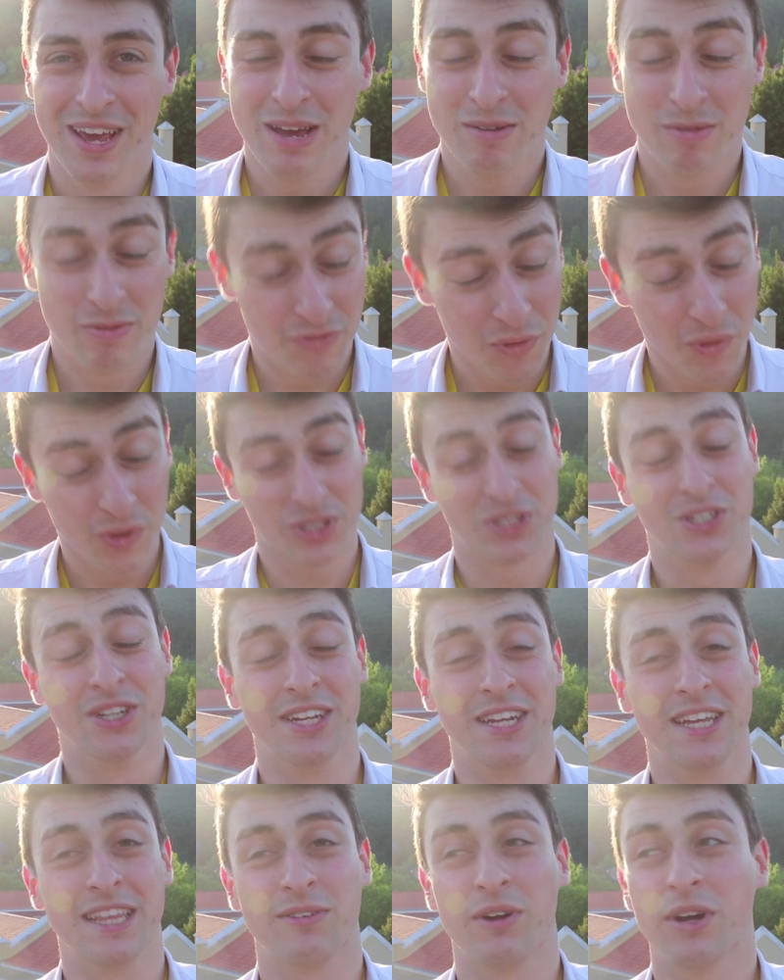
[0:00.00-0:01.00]
But
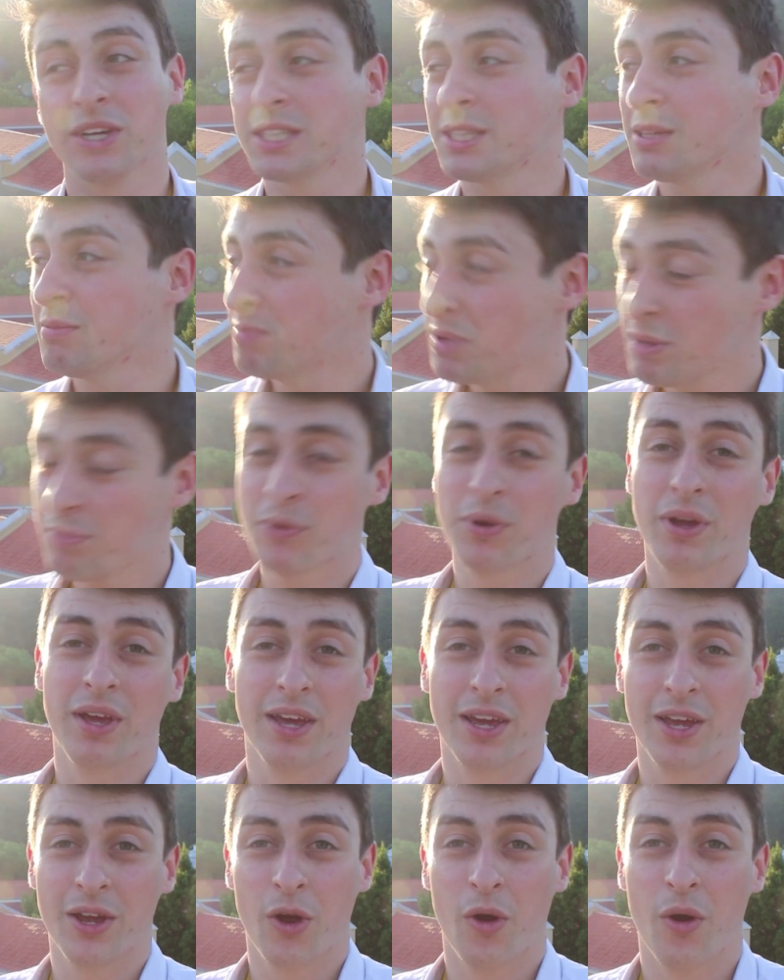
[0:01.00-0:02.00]
fortunately, there are some people
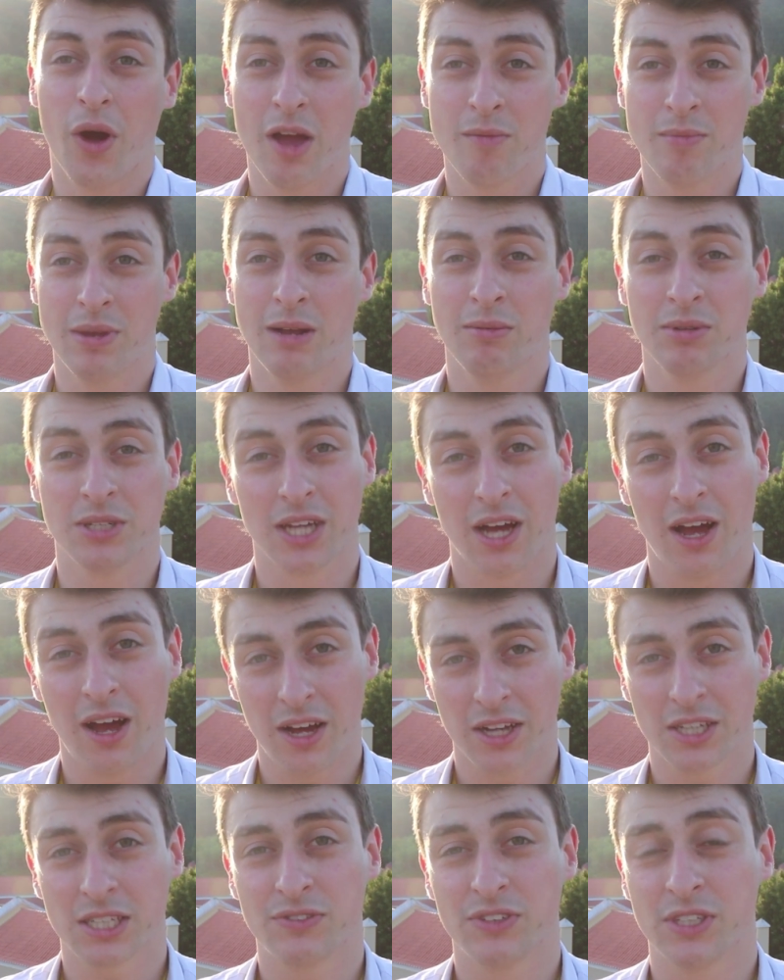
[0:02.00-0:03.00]
here who I've been able to
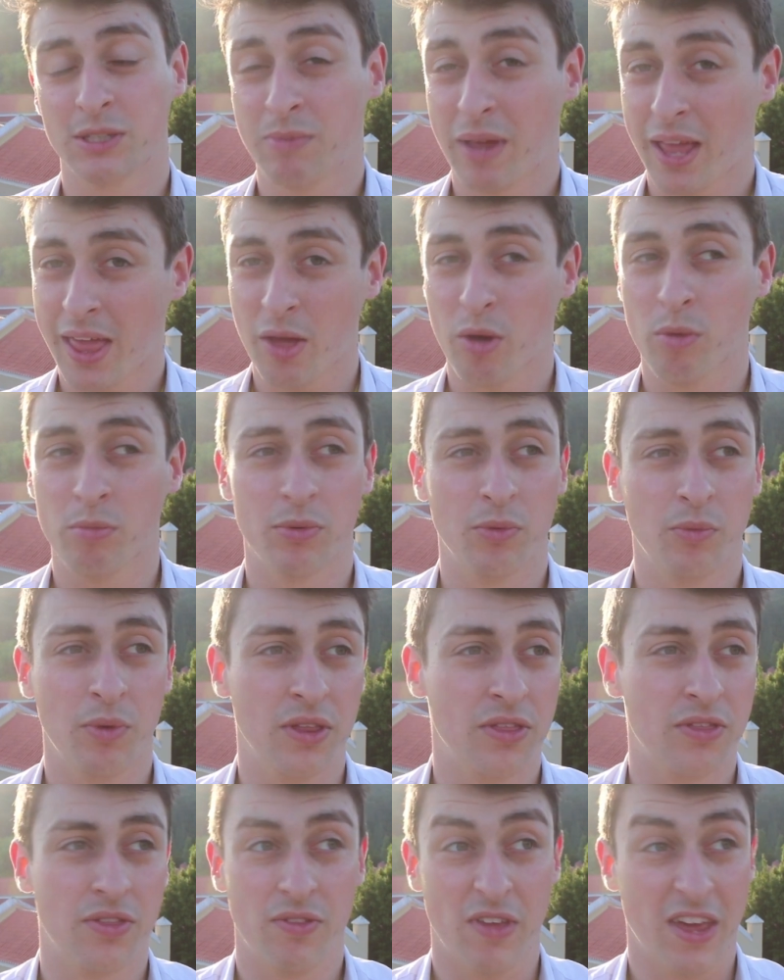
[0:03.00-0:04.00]
ask for some help
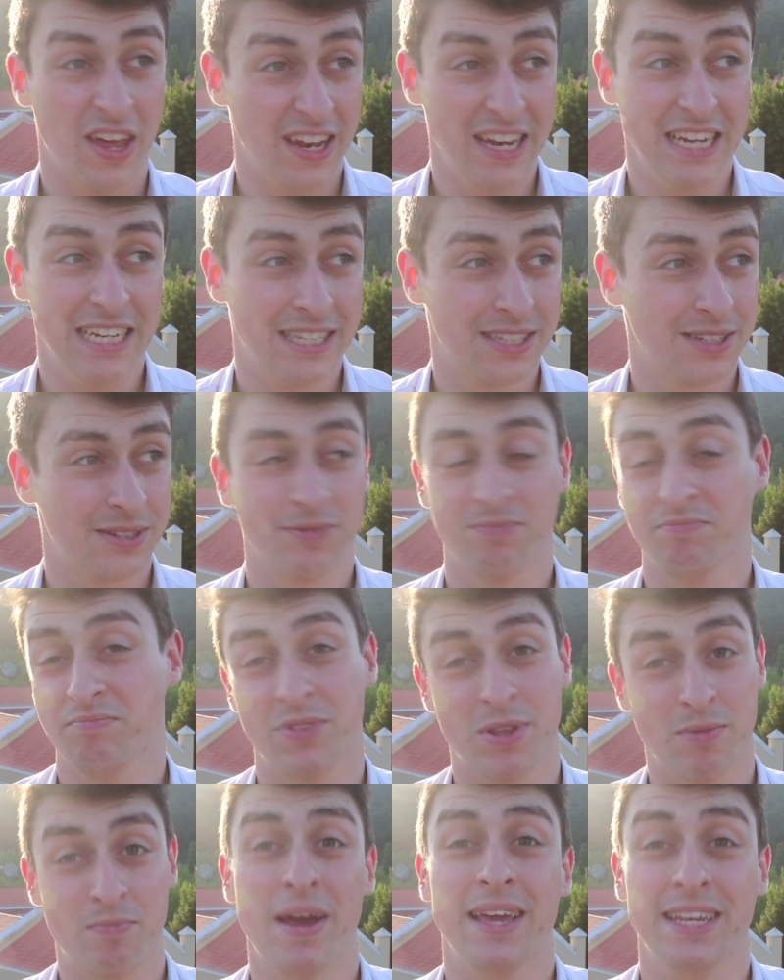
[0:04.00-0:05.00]
with at least
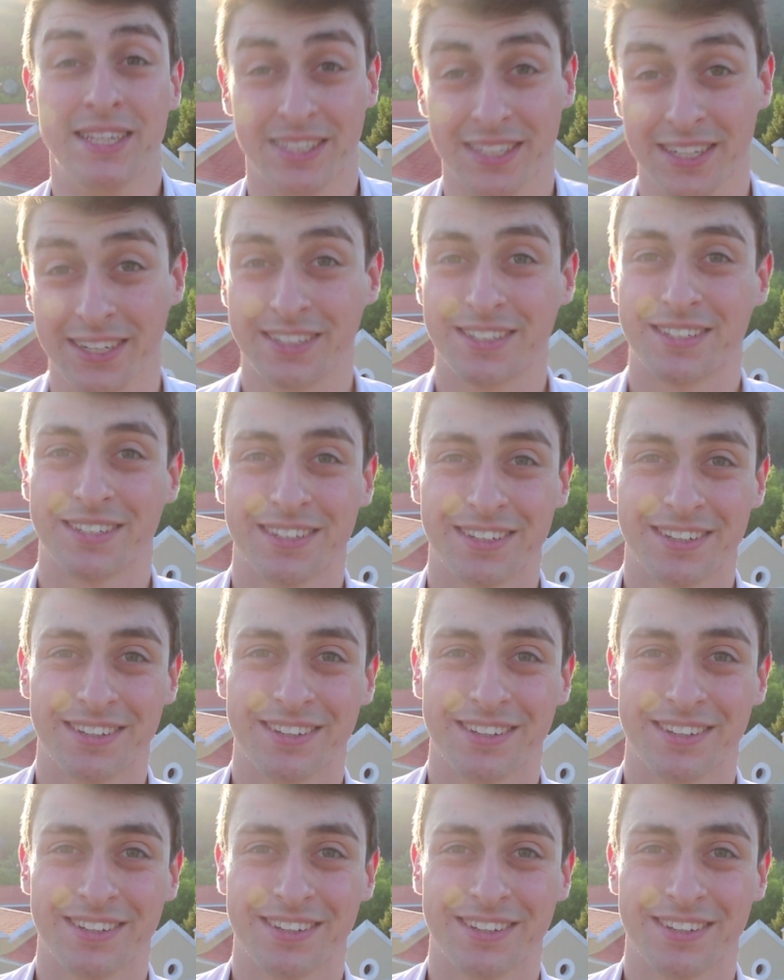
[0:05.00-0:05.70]
the basics.